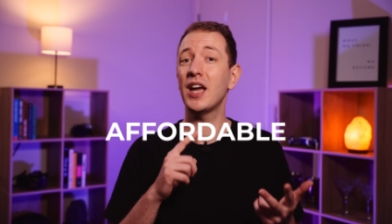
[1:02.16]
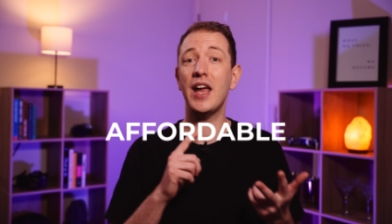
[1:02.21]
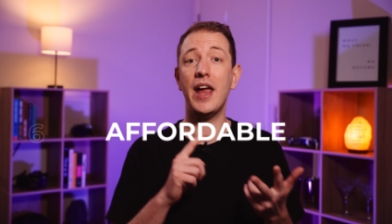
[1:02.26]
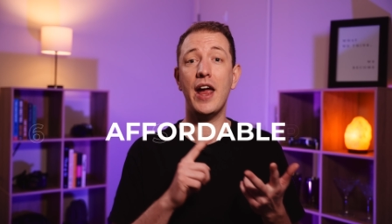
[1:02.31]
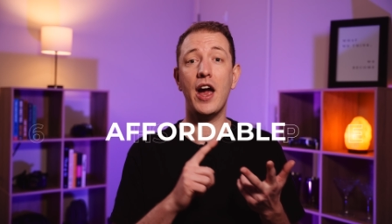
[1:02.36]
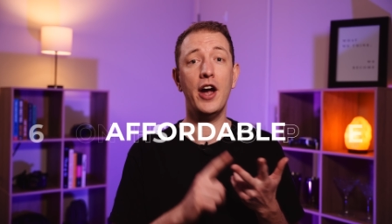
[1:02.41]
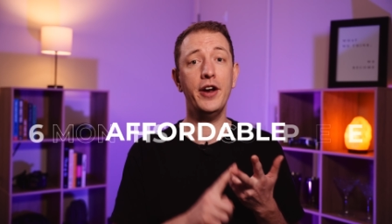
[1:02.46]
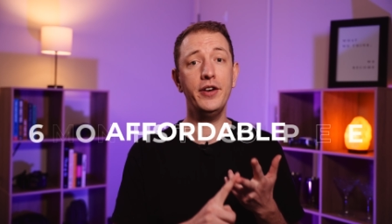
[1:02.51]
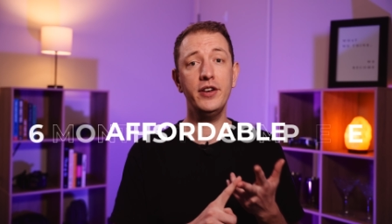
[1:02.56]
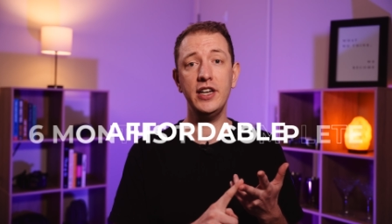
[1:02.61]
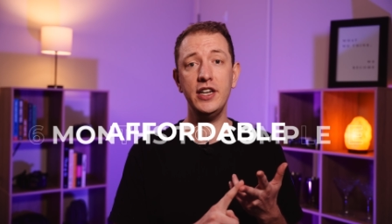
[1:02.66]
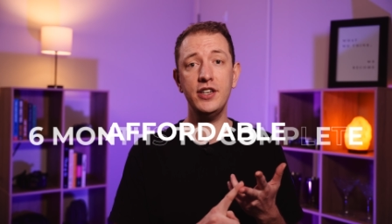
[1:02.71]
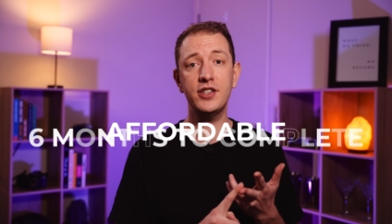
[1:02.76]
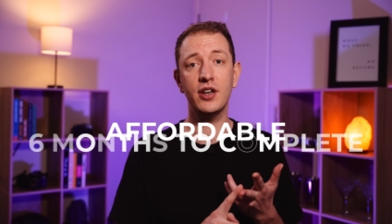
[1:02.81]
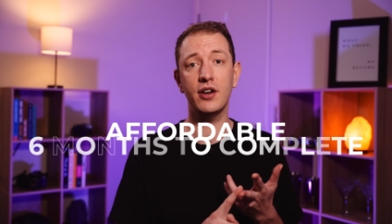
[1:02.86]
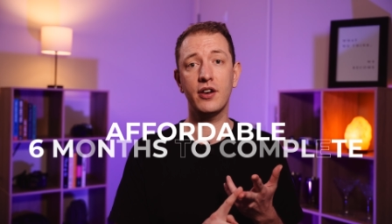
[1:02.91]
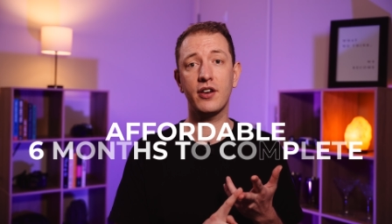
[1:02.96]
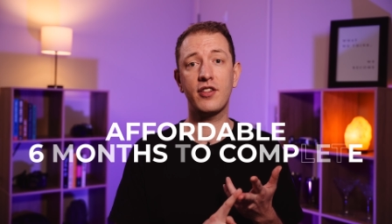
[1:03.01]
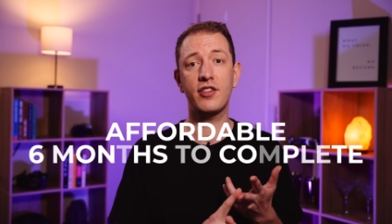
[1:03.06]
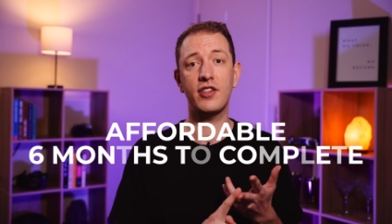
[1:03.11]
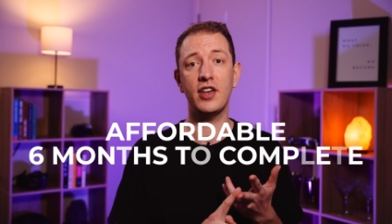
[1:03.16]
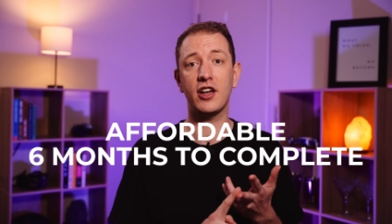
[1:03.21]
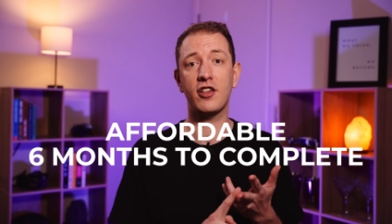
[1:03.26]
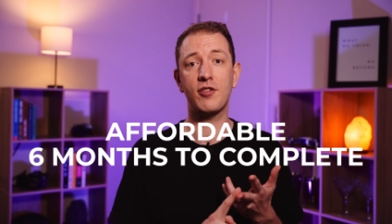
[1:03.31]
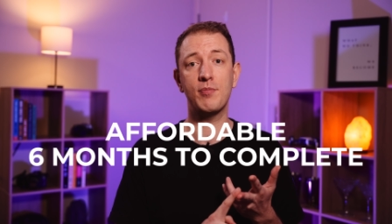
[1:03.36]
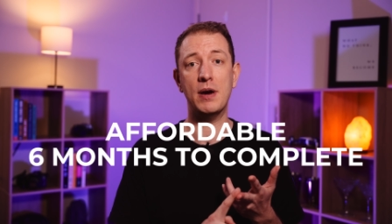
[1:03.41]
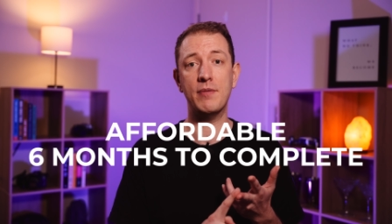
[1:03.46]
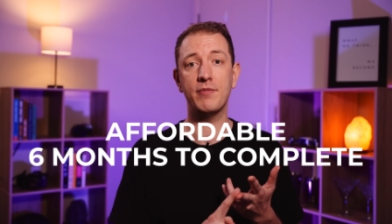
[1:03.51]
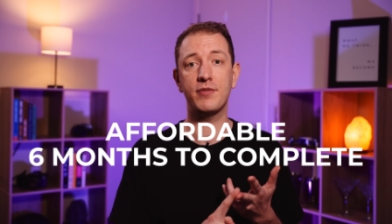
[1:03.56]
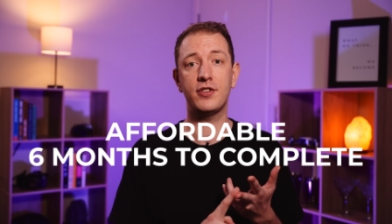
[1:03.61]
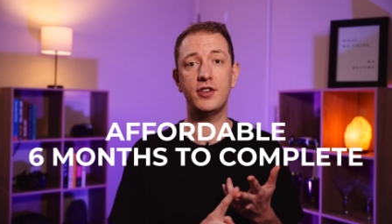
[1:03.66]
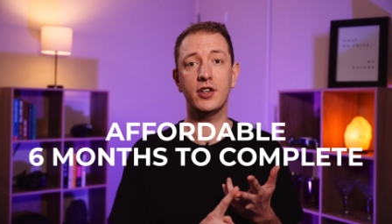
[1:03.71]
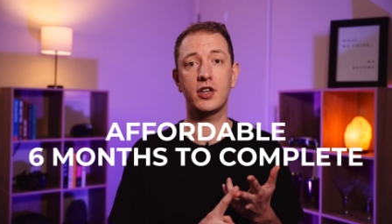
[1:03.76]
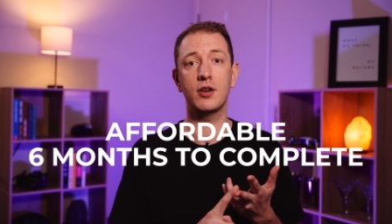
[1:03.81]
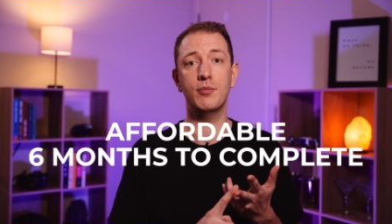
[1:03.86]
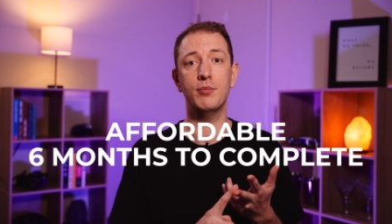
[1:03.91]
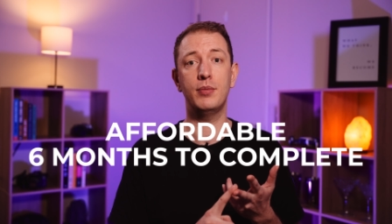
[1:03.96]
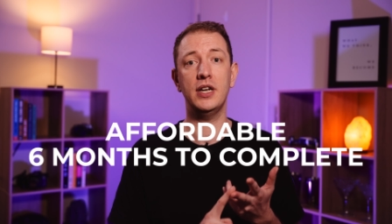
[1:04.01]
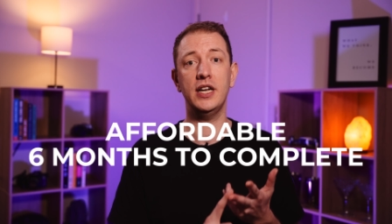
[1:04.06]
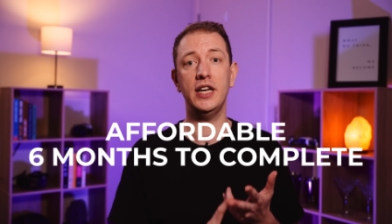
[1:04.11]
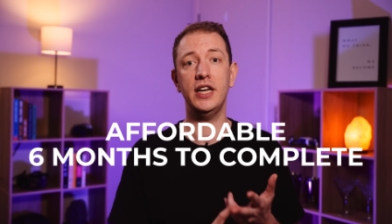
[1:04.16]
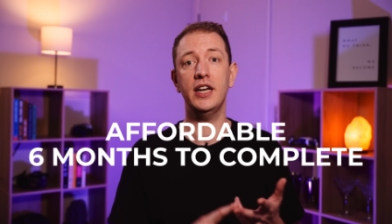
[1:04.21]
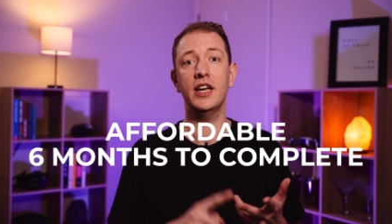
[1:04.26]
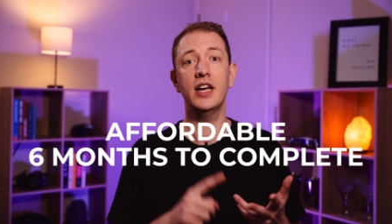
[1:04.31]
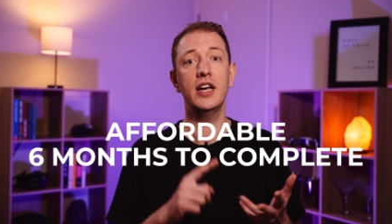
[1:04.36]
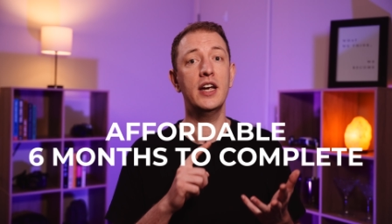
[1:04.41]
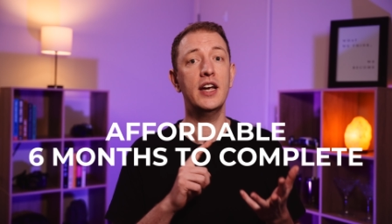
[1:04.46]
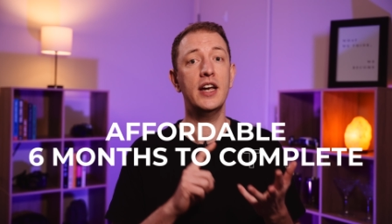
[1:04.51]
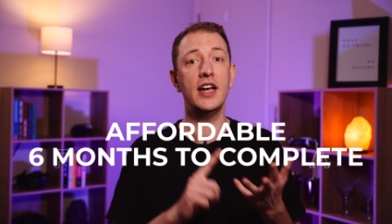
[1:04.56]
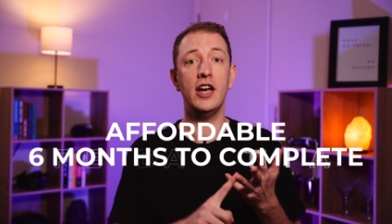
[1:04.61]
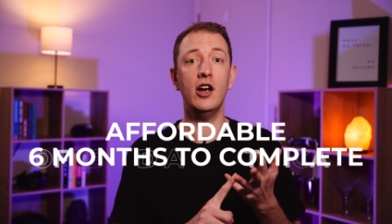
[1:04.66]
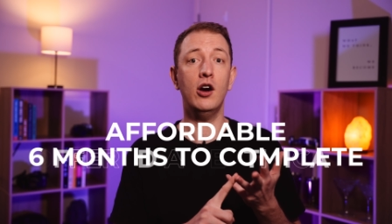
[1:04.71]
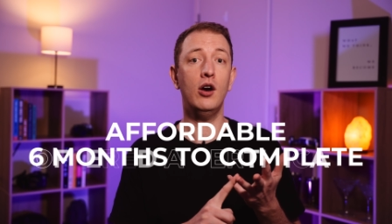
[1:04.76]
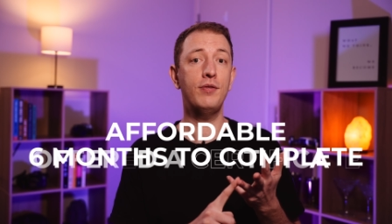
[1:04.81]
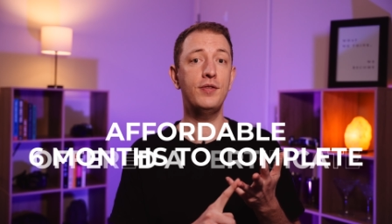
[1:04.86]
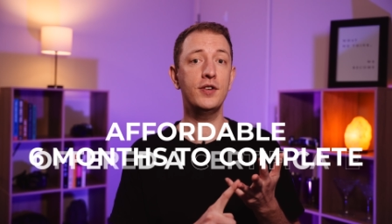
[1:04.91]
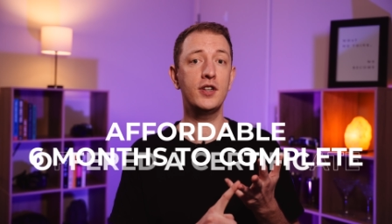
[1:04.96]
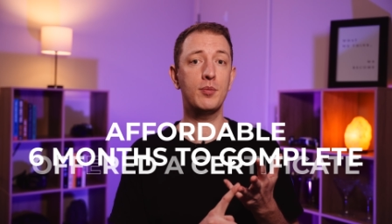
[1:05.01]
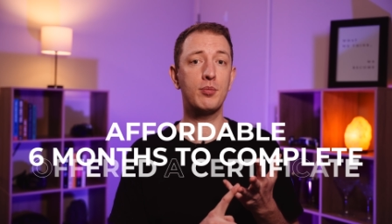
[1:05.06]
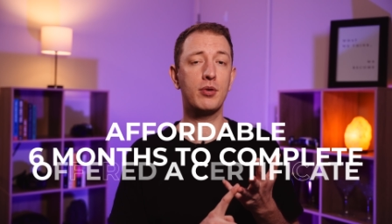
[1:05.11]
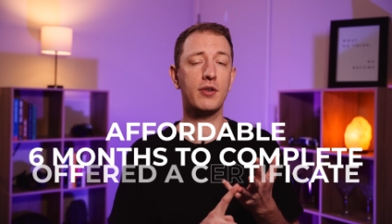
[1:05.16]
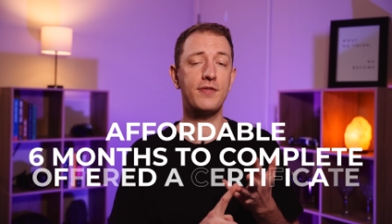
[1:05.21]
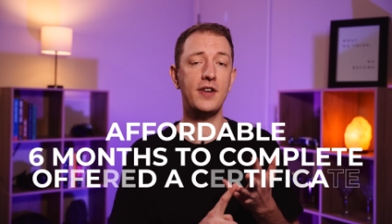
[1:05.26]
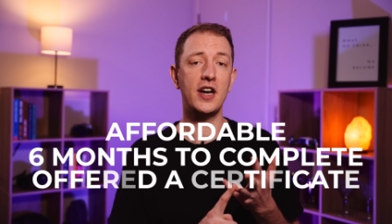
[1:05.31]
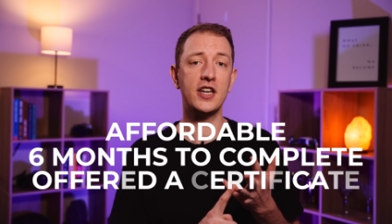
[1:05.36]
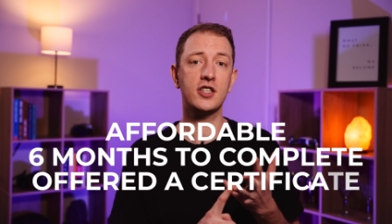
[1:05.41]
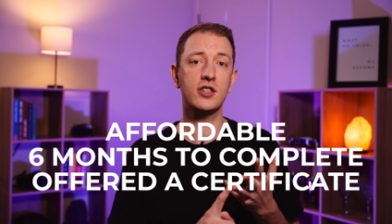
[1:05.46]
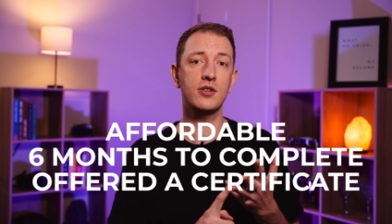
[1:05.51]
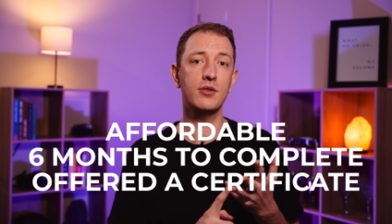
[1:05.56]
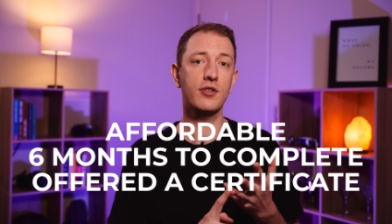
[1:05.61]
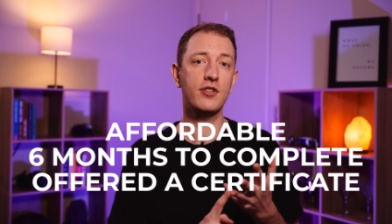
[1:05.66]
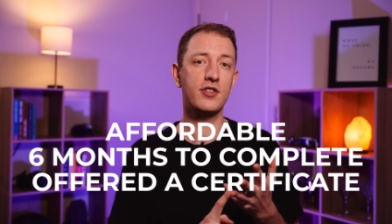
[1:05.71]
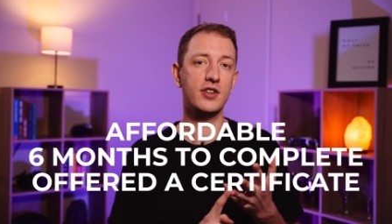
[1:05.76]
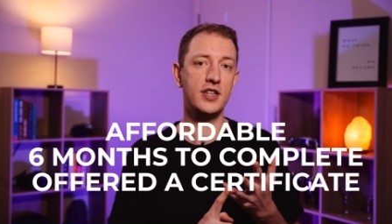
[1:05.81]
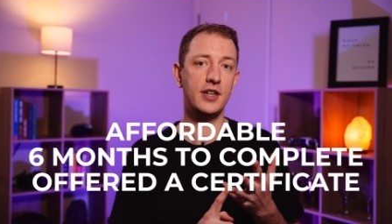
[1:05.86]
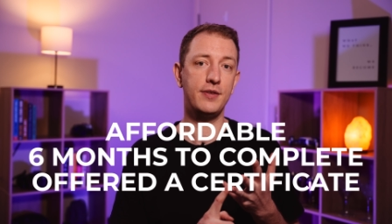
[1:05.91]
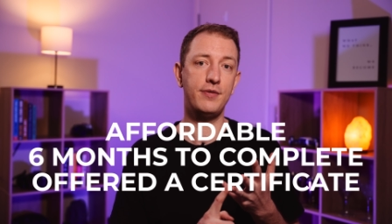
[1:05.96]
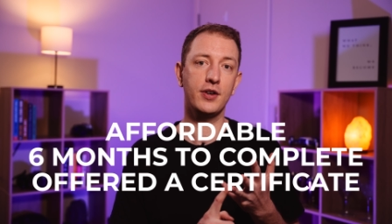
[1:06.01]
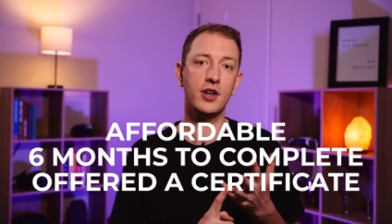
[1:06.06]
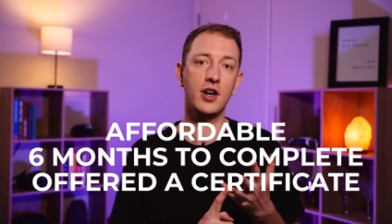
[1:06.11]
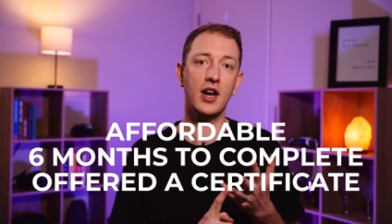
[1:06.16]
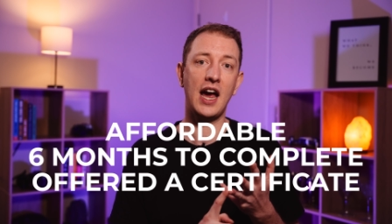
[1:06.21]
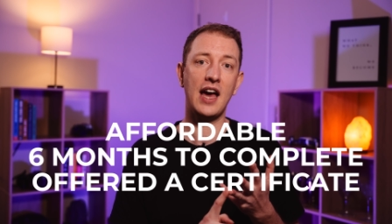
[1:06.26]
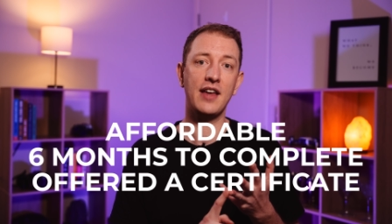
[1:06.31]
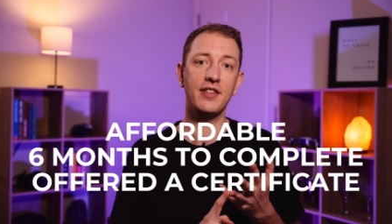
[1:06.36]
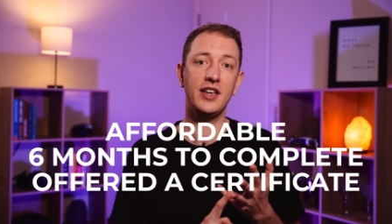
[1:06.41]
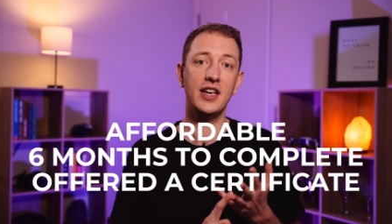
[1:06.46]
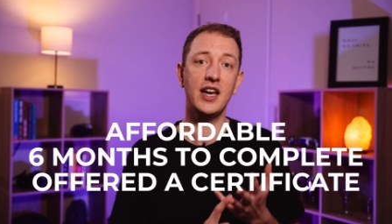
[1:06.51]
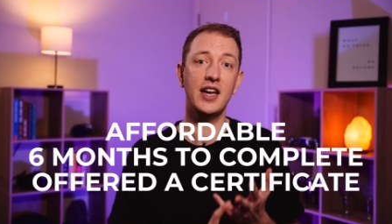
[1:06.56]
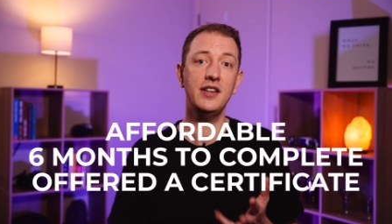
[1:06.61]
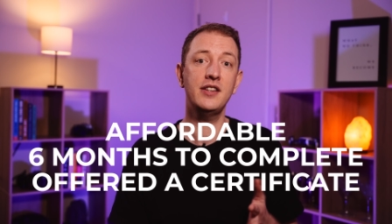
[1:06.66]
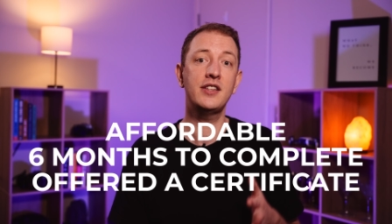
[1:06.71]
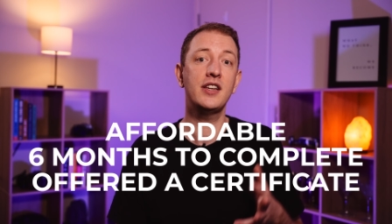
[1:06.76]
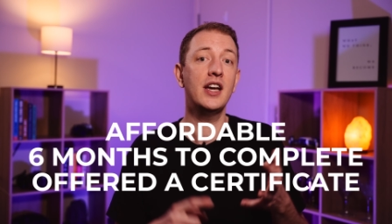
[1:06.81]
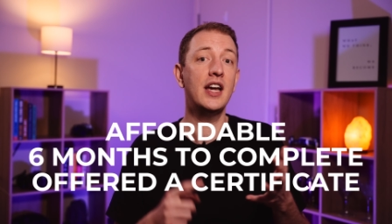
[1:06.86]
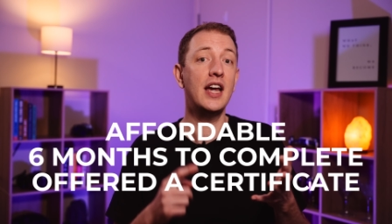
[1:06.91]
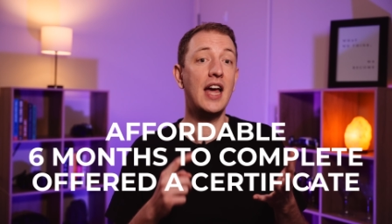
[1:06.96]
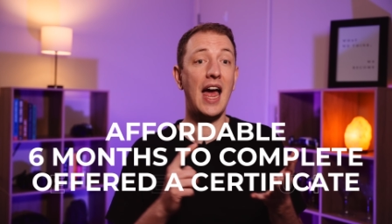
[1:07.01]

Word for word: it only took six months to complete, it offered a professional certificate at the end,